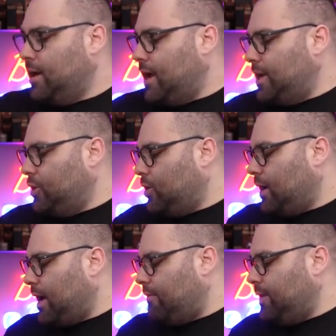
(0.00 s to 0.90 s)
and you're
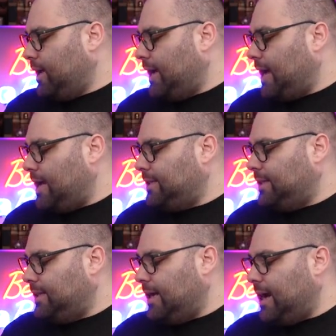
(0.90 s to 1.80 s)
having a high
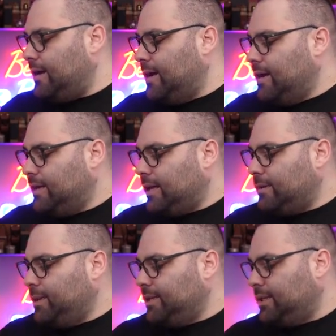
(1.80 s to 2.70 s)
CTR, that
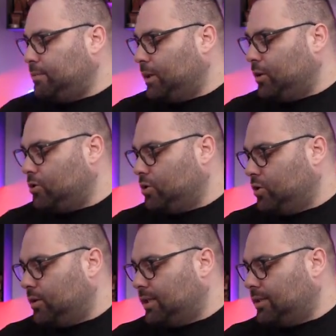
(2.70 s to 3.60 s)
means it's because
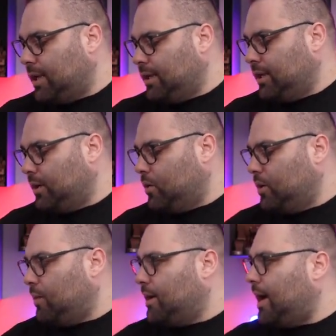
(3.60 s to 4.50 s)
you're just targeting
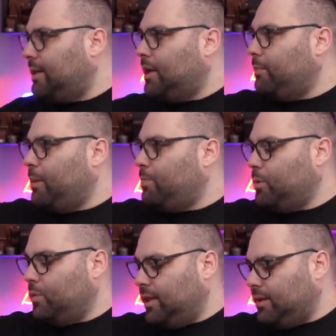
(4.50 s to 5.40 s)
only 100 people
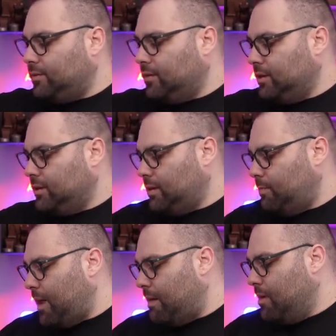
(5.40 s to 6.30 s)
with this
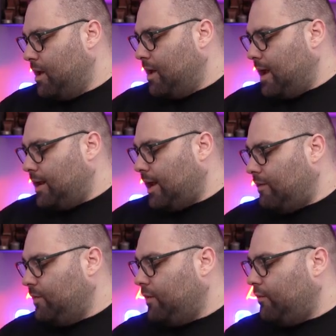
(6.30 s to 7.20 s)
CPM, and
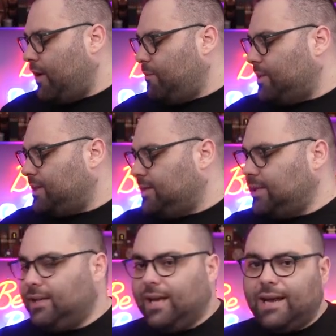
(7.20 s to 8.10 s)
having a 5%
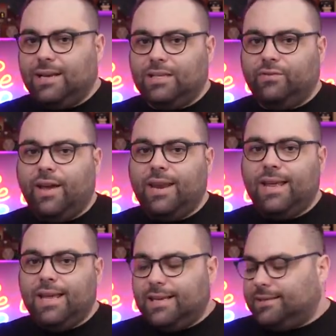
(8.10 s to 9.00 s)
CTR is
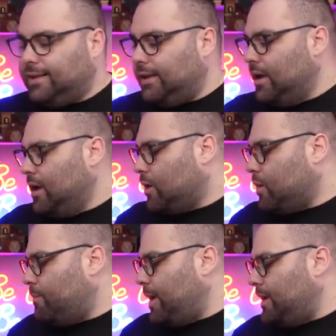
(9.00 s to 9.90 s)
very easy
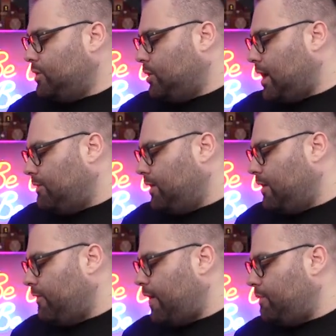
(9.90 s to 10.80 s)
comparing to having a
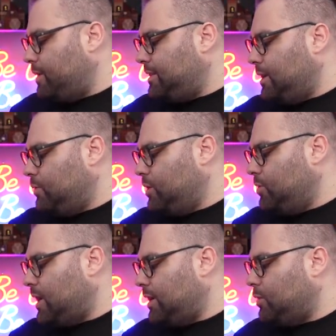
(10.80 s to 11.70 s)
5% when you
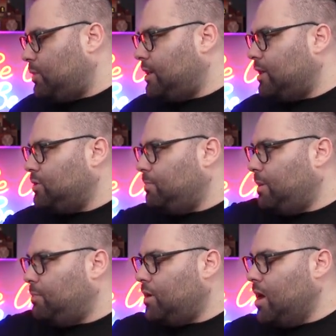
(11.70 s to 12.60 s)
target 1000
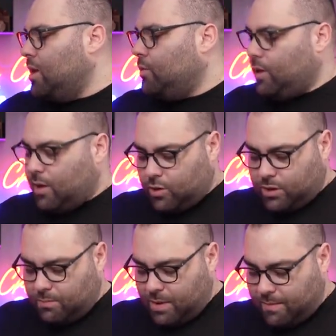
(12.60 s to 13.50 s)
people with lower
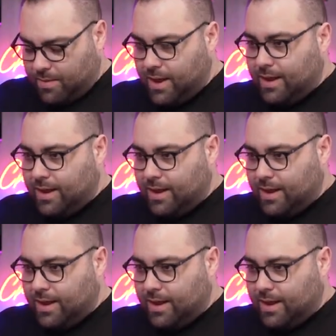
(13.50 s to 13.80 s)
CPM.